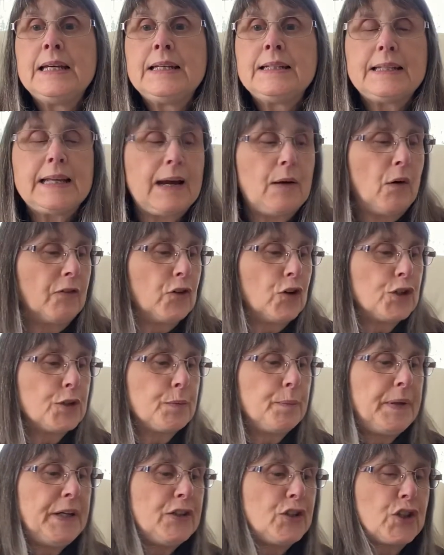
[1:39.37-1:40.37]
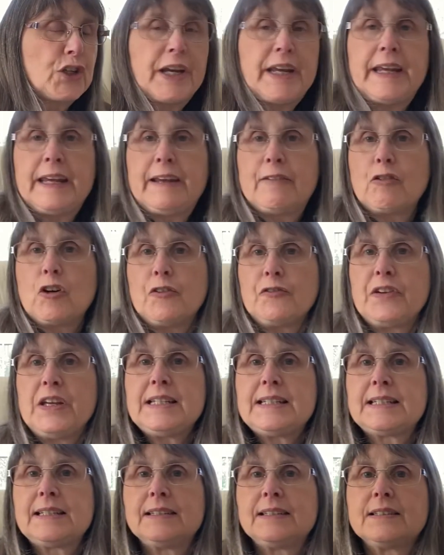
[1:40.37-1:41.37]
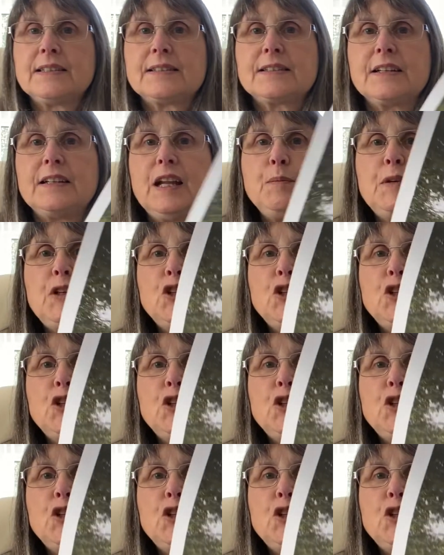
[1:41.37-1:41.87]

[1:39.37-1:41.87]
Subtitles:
Now, I've got a picture here of it, so let me